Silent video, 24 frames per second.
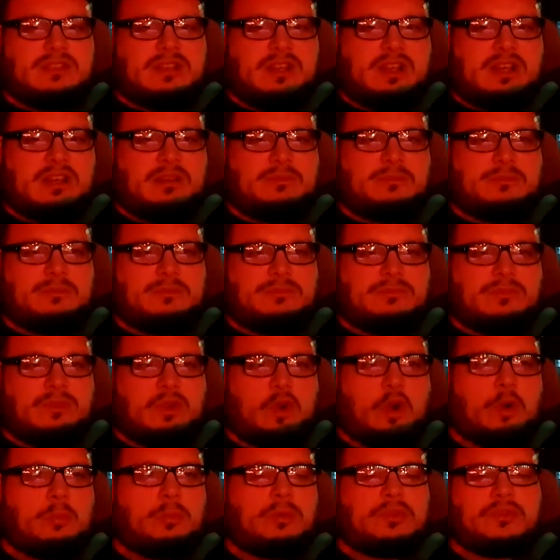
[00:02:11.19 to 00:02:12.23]
I'm
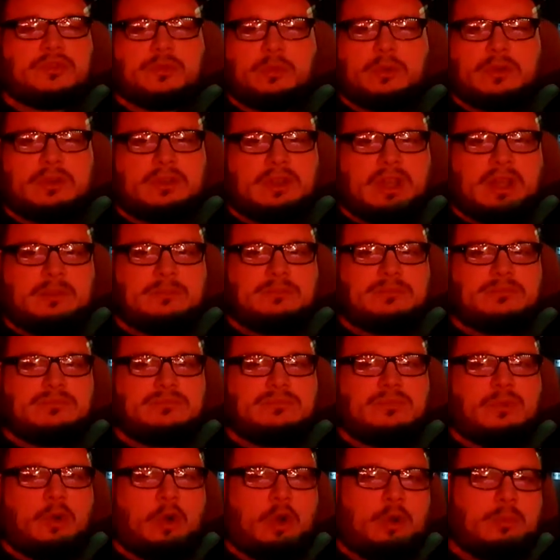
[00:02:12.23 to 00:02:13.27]

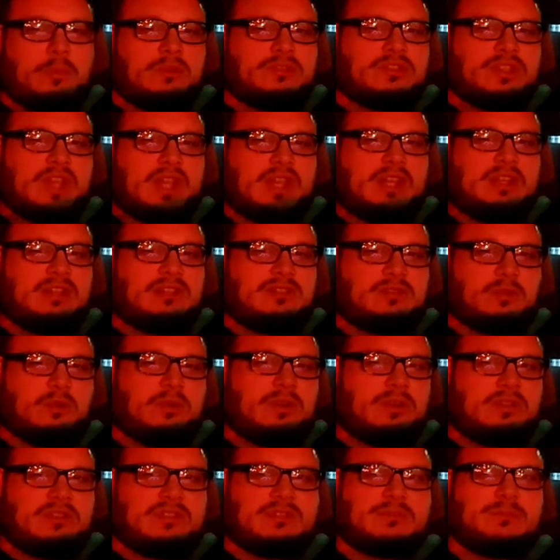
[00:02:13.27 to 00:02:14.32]
almost getting
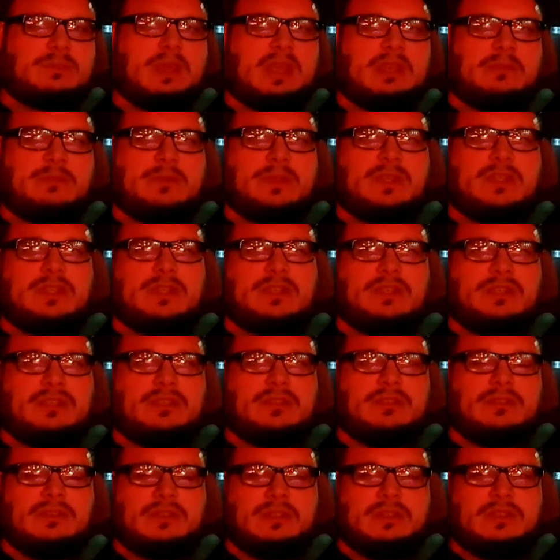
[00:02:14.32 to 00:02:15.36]
towards
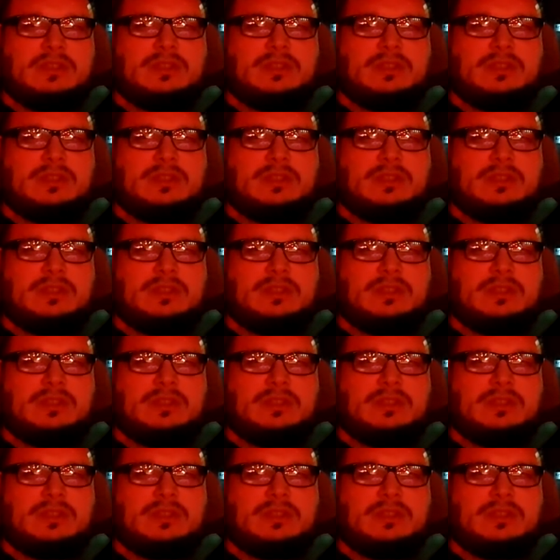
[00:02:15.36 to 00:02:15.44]
maybe